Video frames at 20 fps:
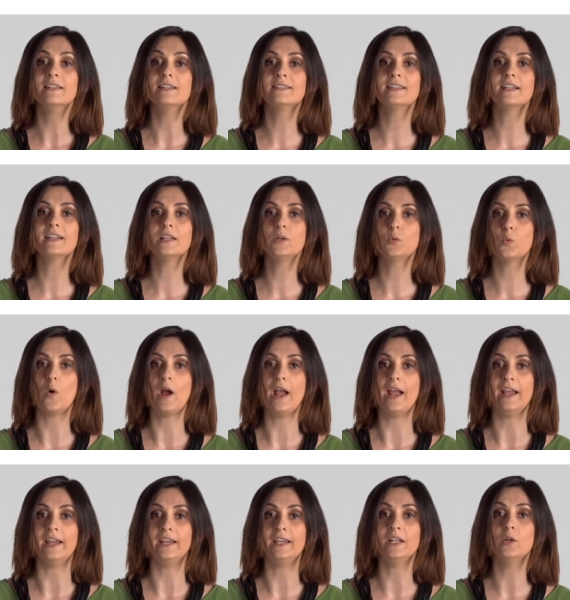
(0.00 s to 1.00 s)
The second
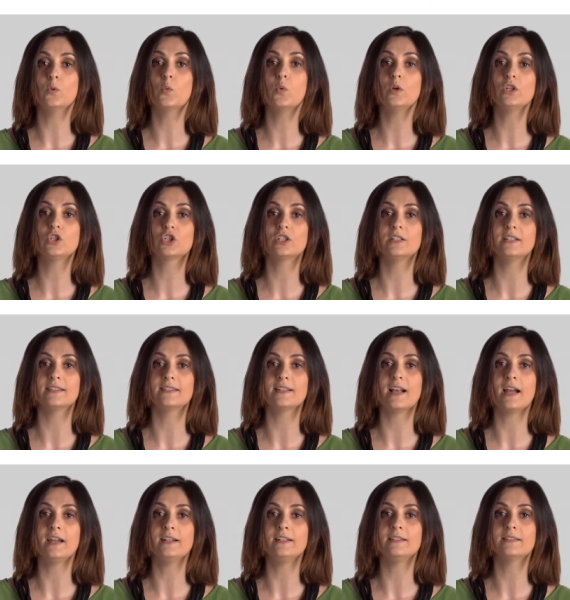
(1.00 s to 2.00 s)
way in which
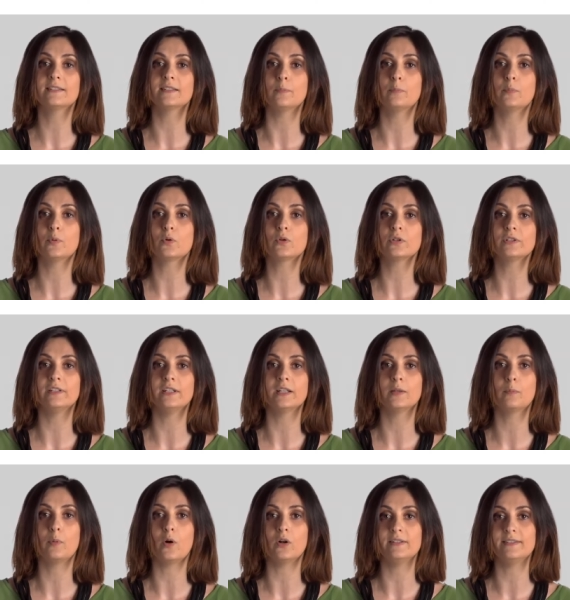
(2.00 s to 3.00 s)
design is supporting
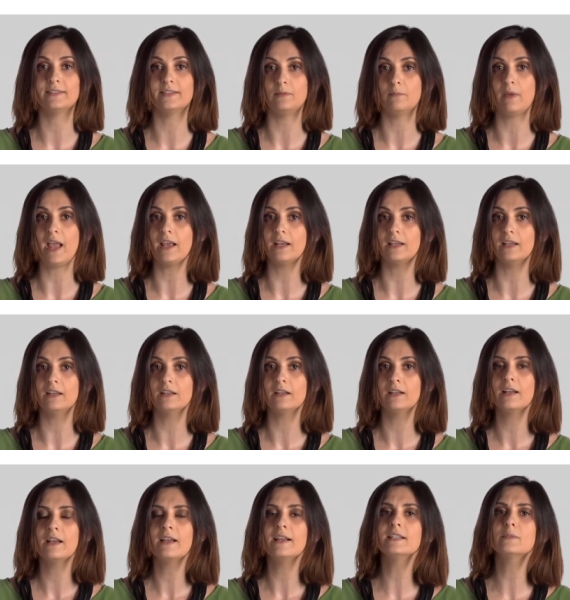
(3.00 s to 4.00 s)
policymaking
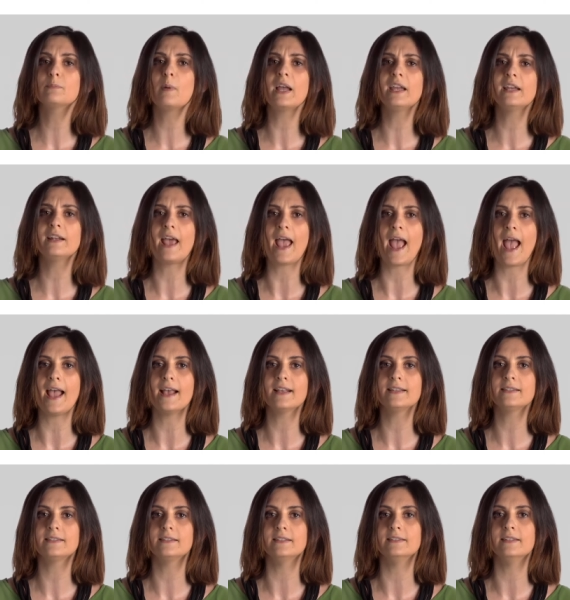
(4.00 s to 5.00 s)
is by
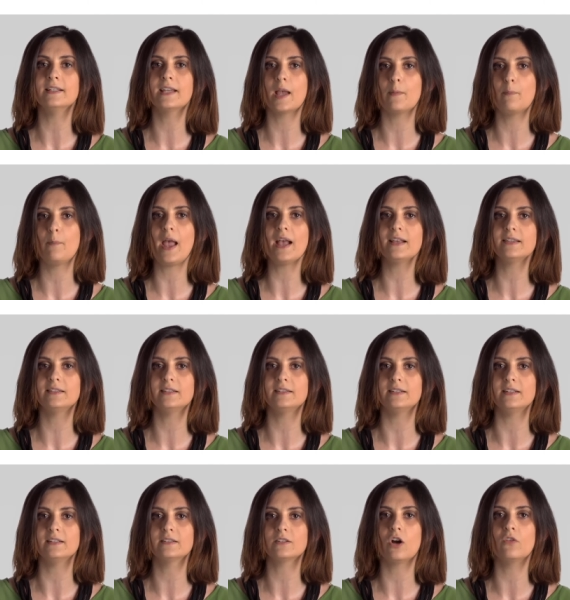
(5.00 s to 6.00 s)
enhancing the
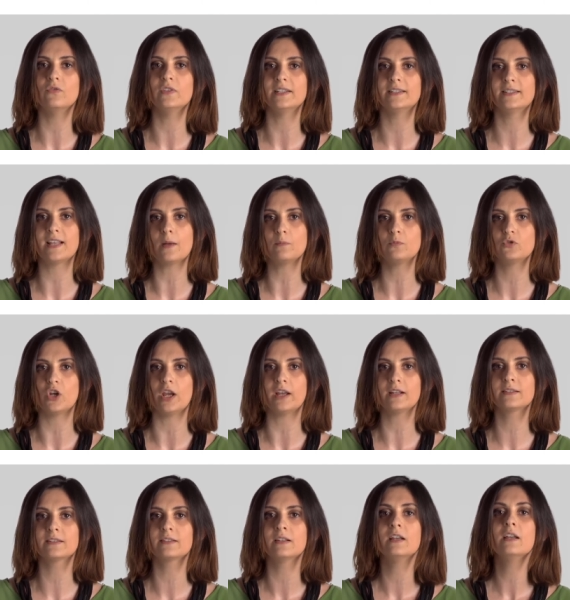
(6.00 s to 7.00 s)
capacities of the
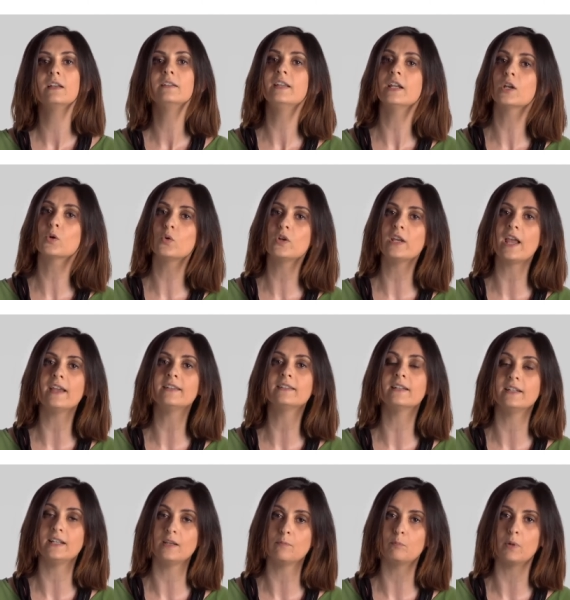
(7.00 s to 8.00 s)
subjects that create
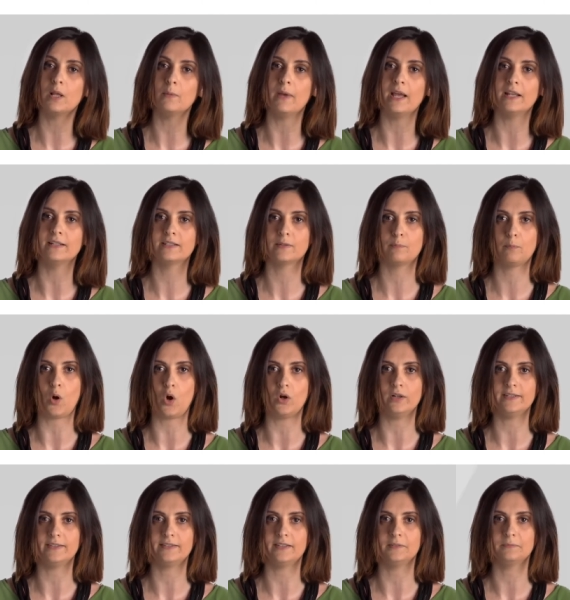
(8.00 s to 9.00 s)
and implement
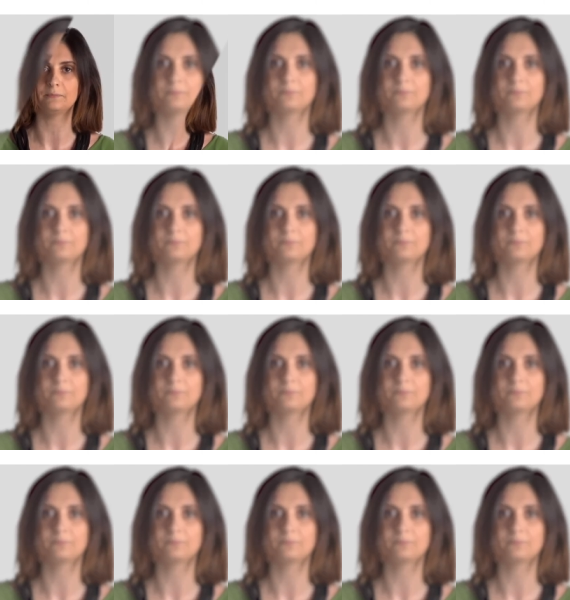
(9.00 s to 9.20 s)
policy.